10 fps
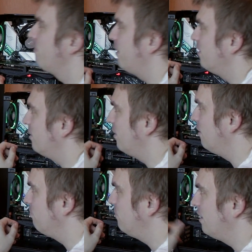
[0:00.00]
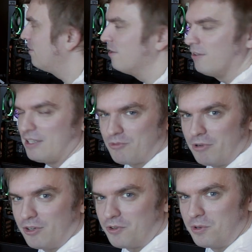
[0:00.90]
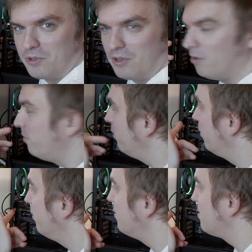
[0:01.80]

And yeah, then let's run through the